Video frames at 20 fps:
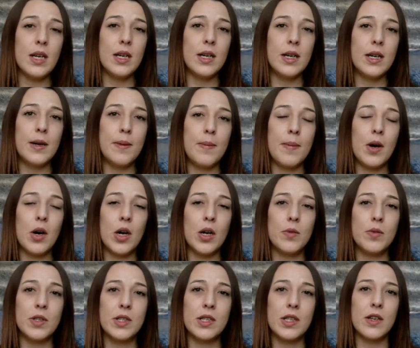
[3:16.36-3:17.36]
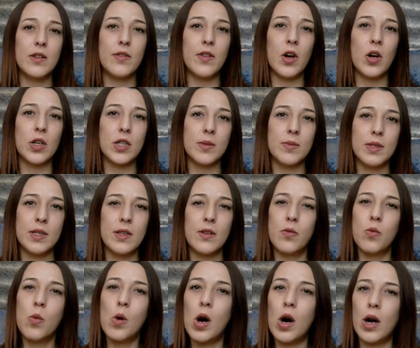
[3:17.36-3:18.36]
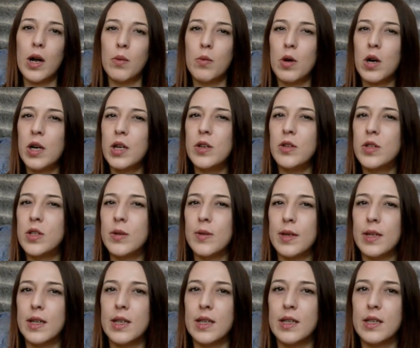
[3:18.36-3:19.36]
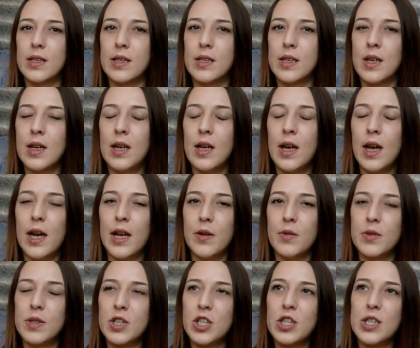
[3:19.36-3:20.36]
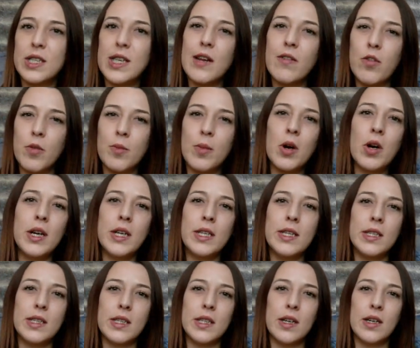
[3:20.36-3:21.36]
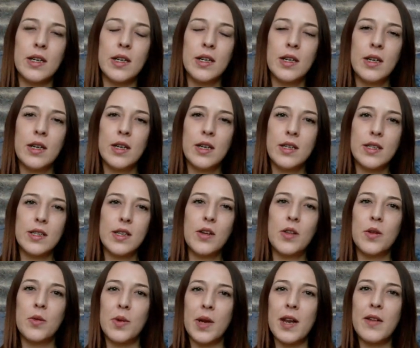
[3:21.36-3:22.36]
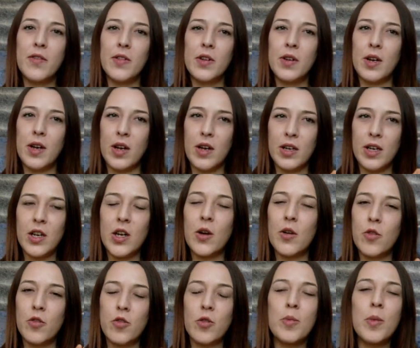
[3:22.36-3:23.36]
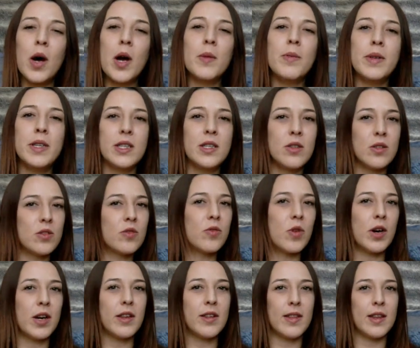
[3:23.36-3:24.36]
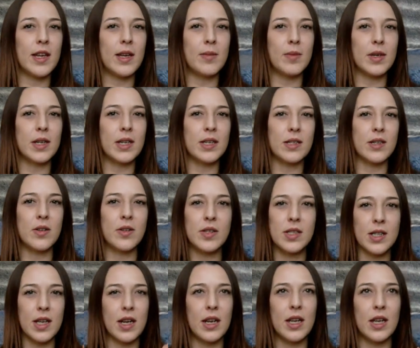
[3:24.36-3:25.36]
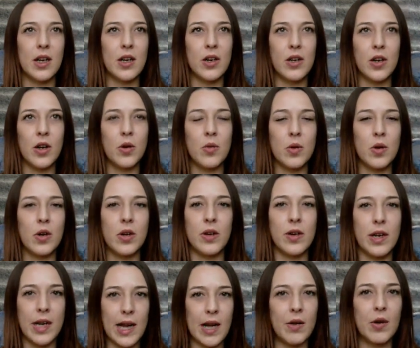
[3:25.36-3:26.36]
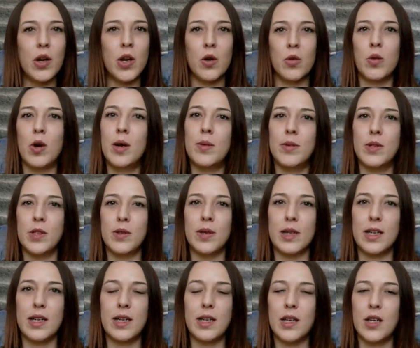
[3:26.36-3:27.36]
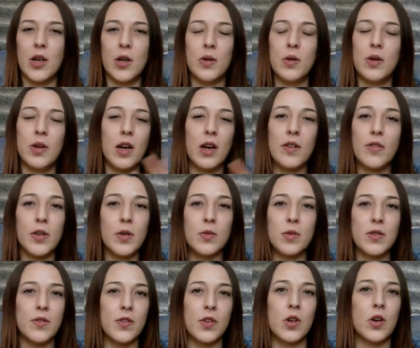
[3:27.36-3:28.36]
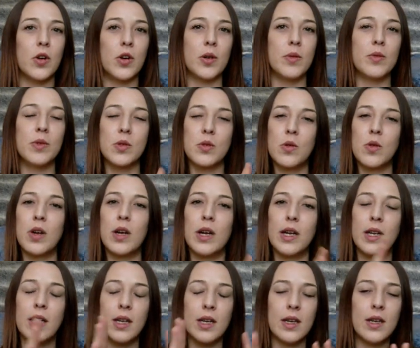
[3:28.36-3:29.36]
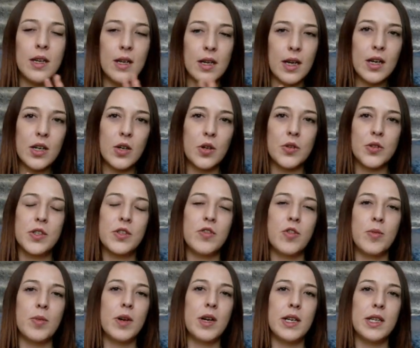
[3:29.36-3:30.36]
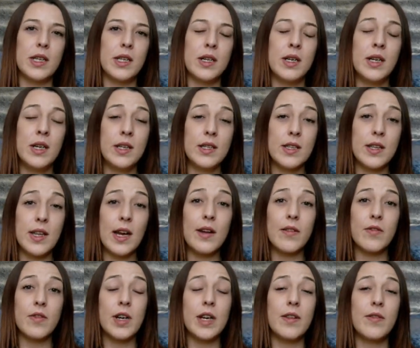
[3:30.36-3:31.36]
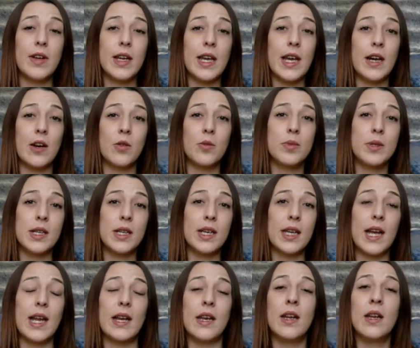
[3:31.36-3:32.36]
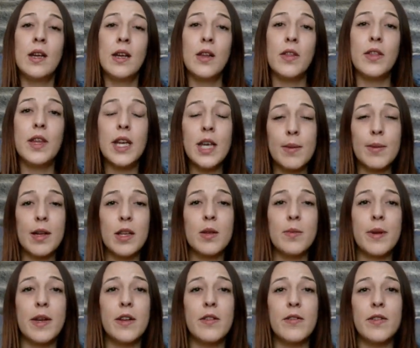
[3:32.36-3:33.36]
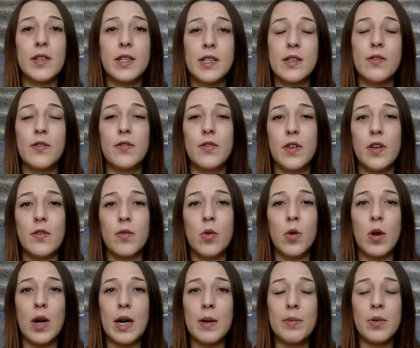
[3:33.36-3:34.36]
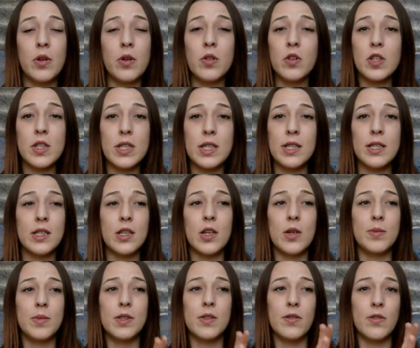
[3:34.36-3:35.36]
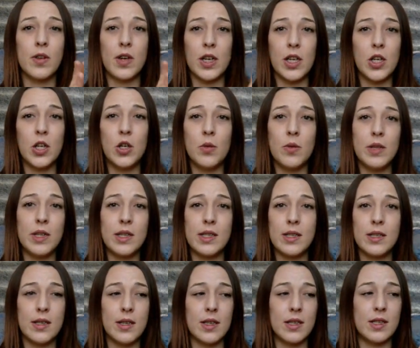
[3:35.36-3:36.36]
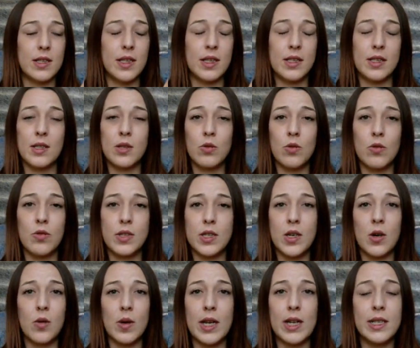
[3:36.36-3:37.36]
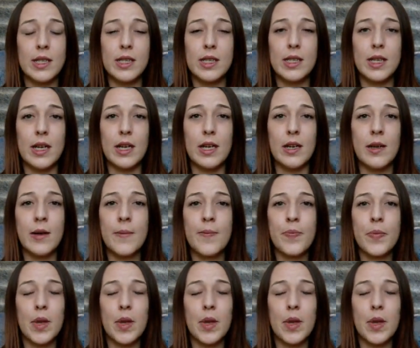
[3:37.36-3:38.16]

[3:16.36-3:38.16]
I would sort of ask myself, why are you doing this? And it was just that reminder, so that whenever, it would remind me to do the right thing, because I would suddenly go, you know what, now I know why I'm doing it, None of it was forgotten, it was all like a constant reminder. So that really, really helps. And again, think about the benefits of what will happen, not just in terms of like you and this as this sort of soul entity.